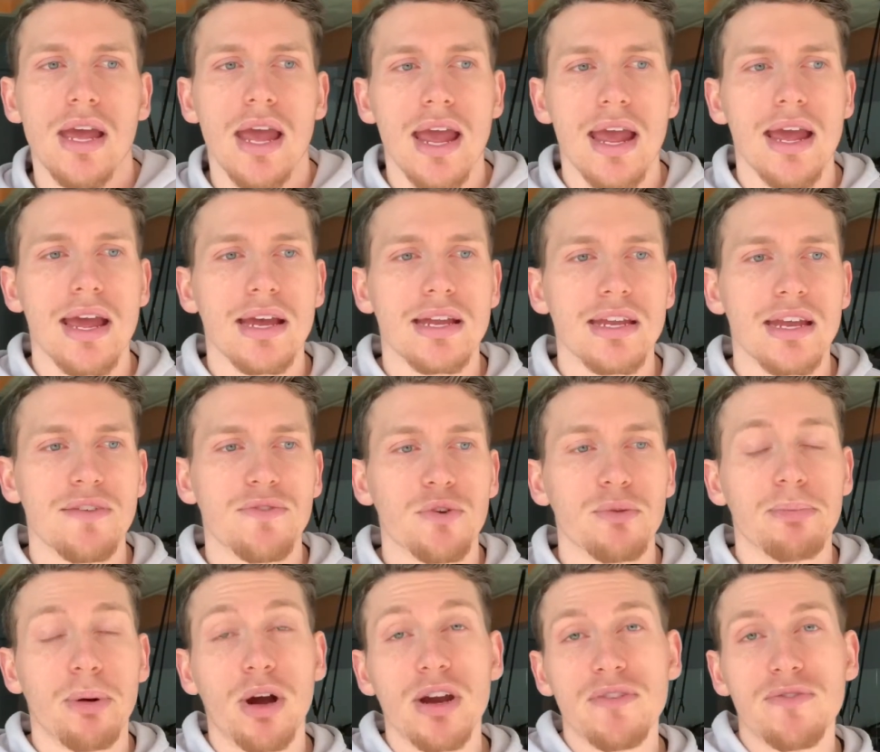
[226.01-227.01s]
And if your
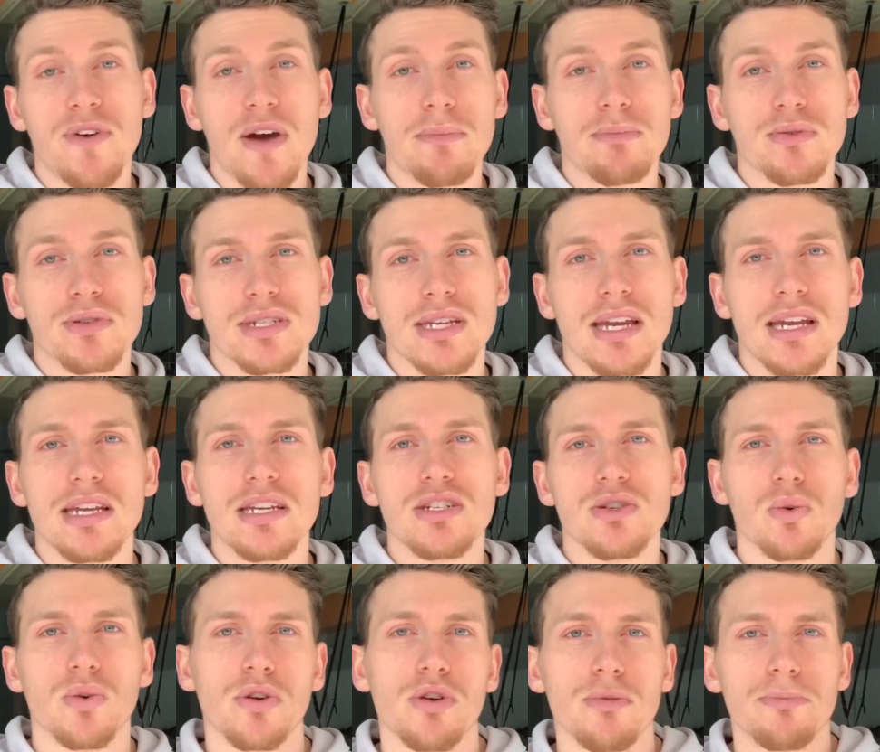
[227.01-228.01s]
body fat
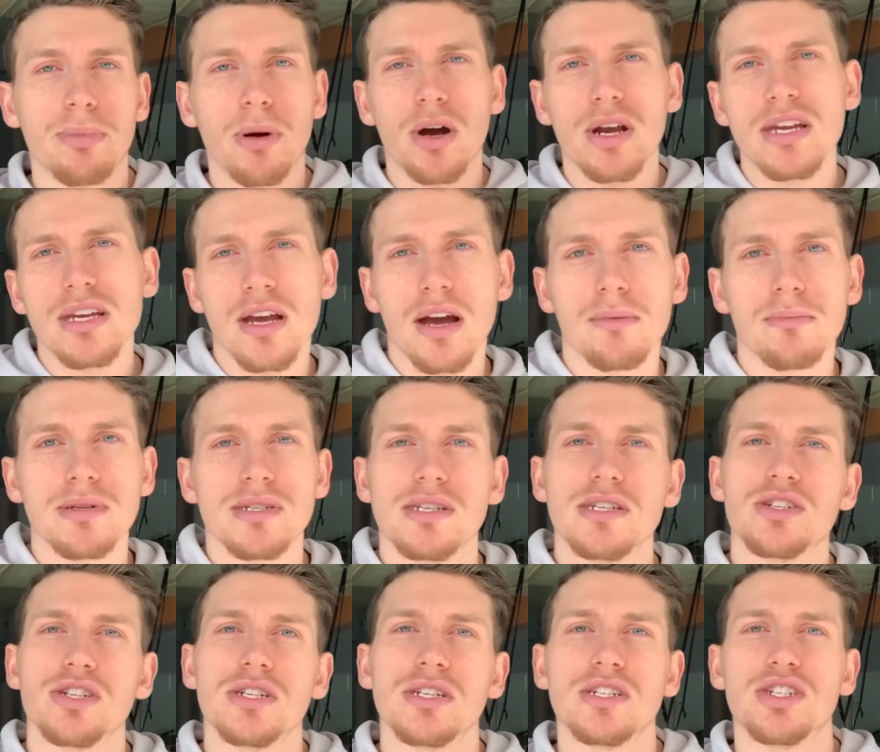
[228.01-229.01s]
percentage or your body
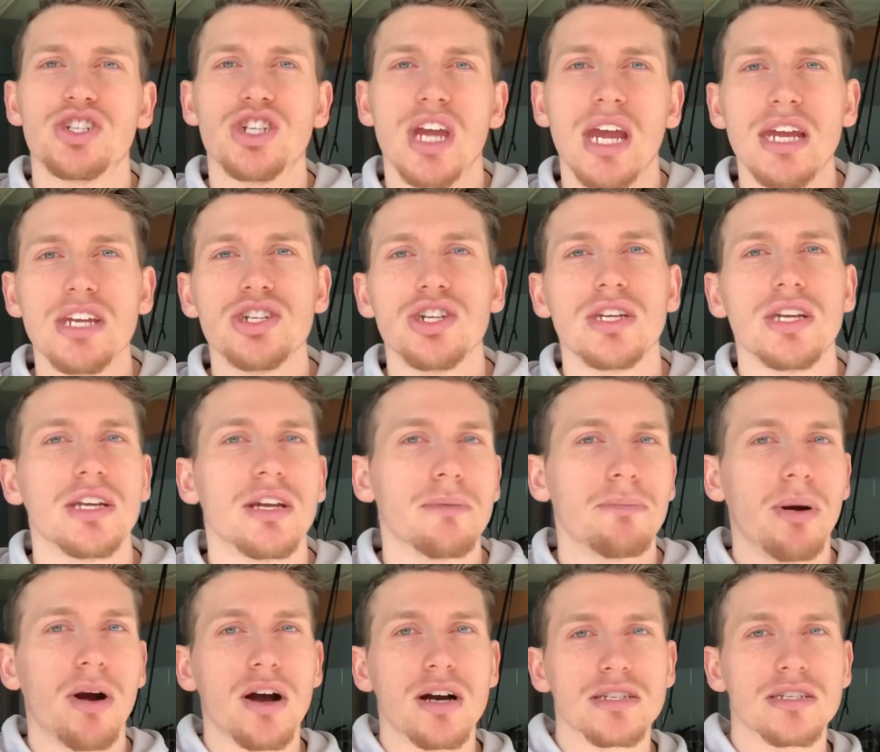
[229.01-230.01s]
composition is changing in a
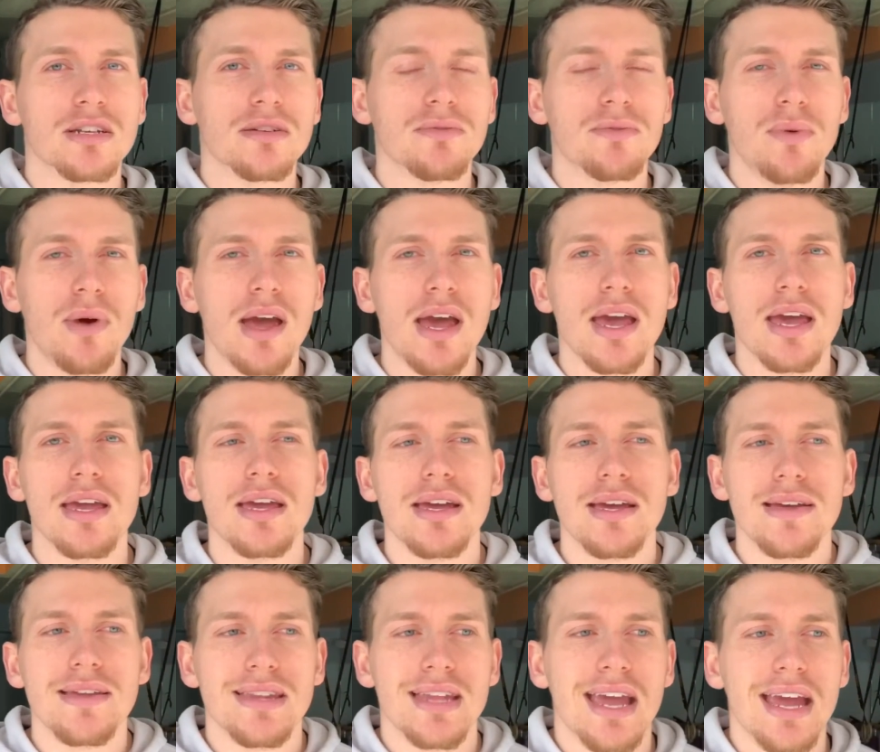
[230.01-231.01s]
positive way
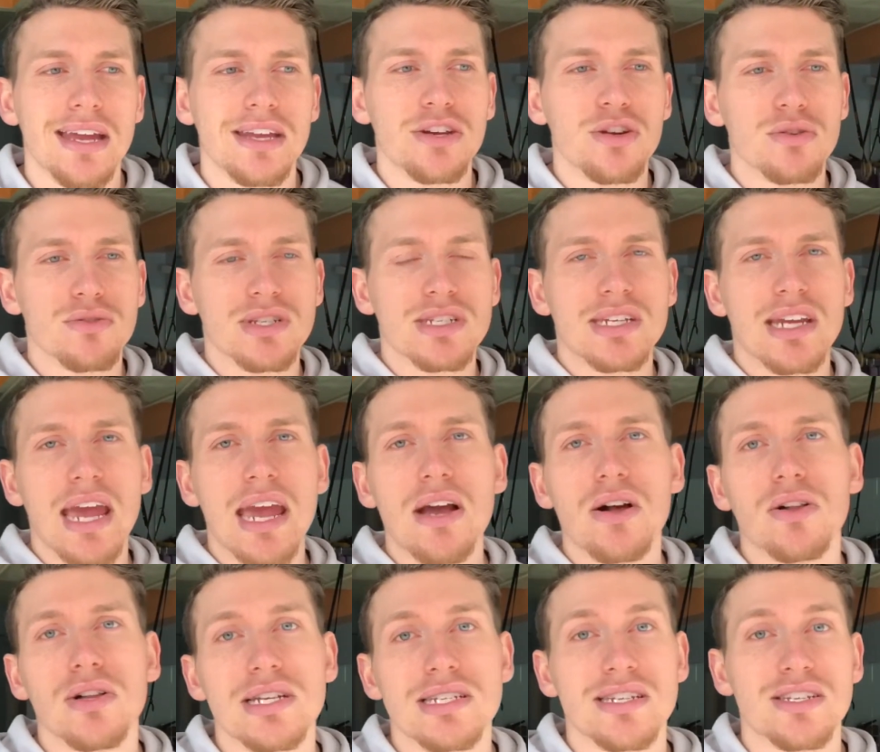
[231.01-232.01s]
and your
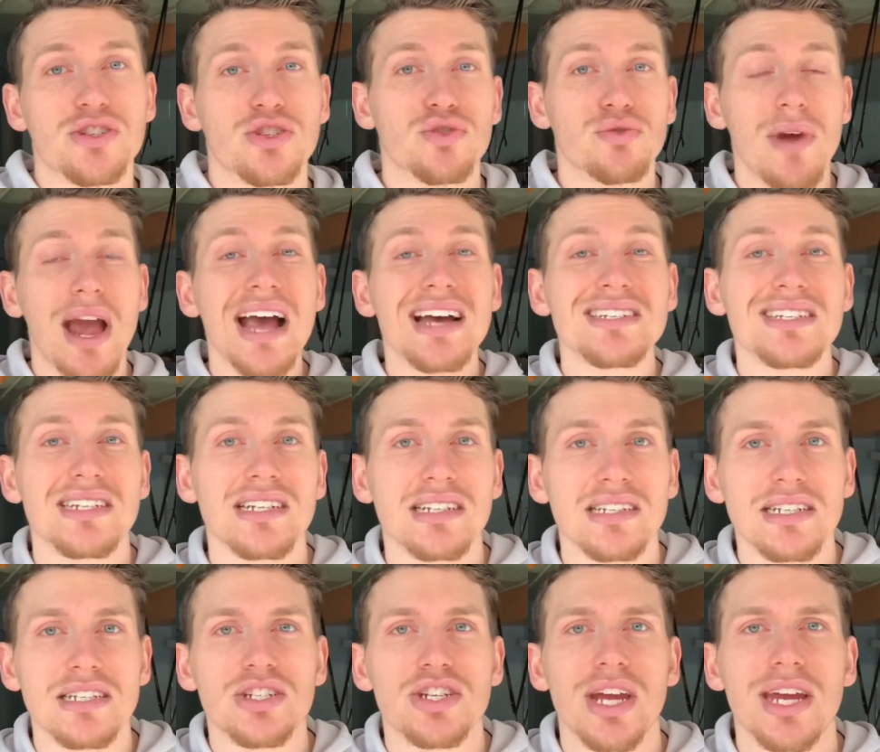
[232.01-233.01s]
scale isn't
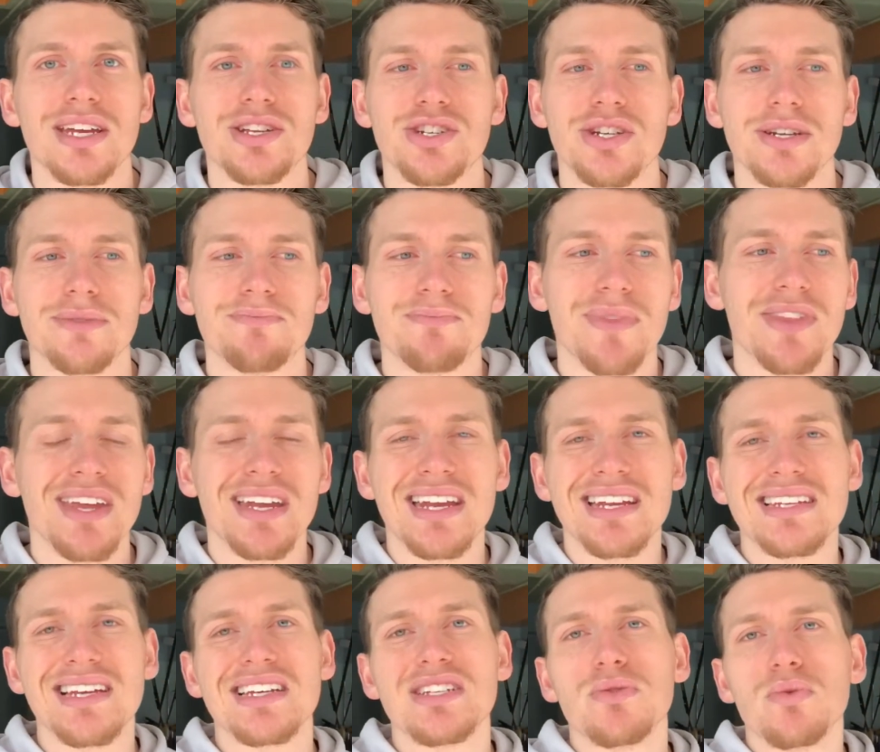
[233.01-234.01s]
drastically changing, then
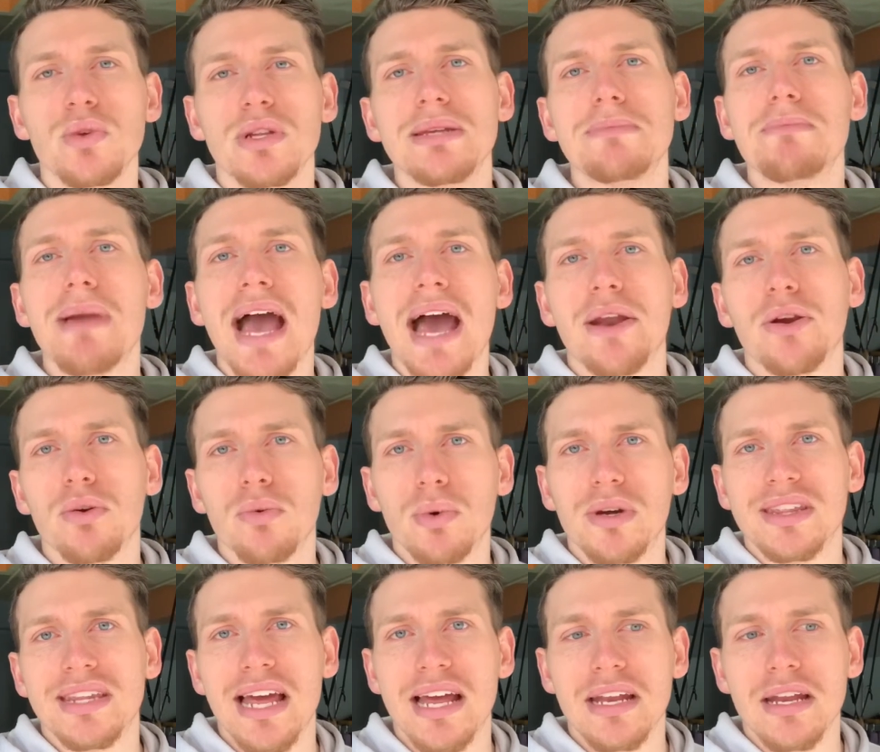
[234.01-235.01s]
it doesn't really matter
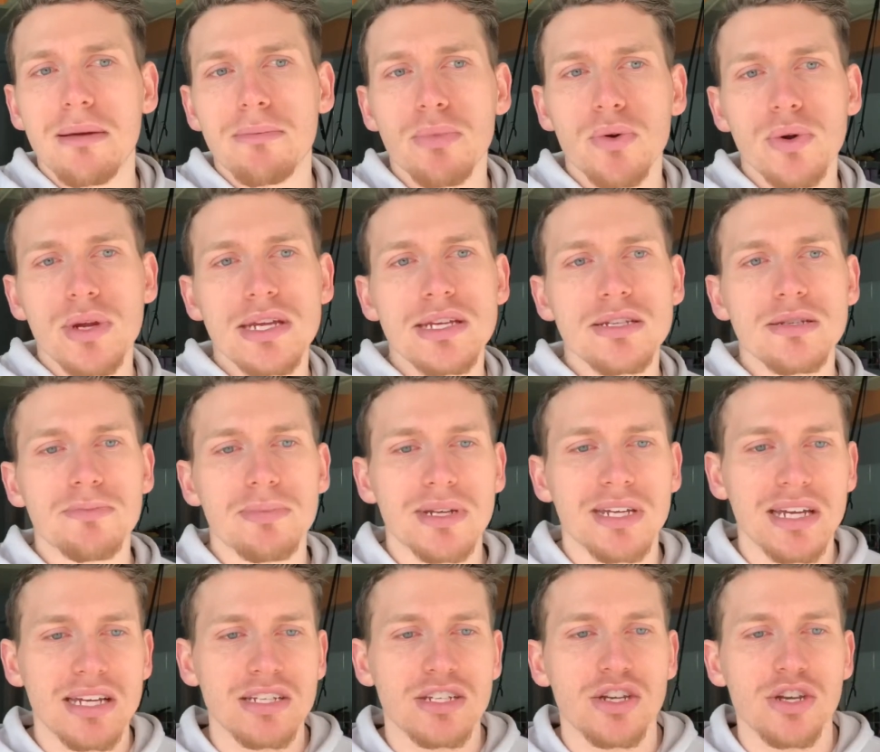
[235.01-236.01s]
what that number is,
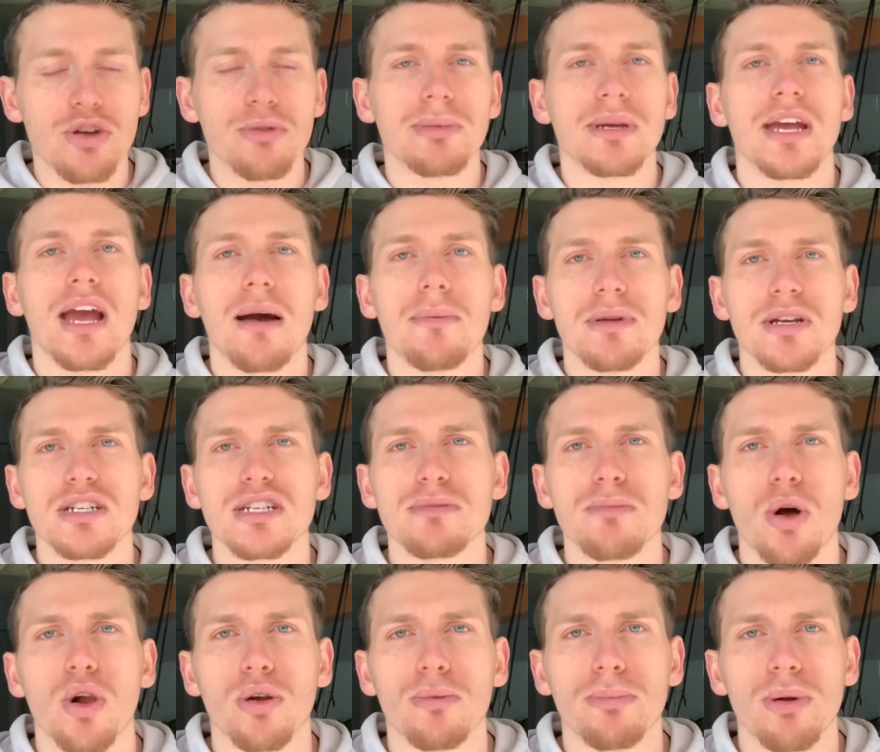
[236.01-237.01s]
because you're becoming a
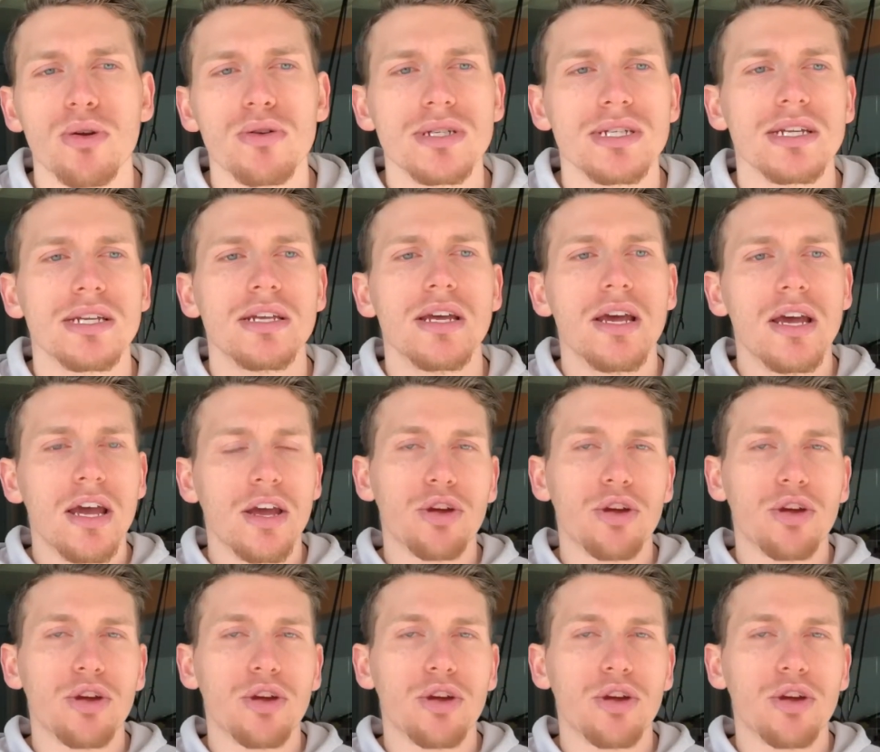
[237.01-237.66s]
smaller person,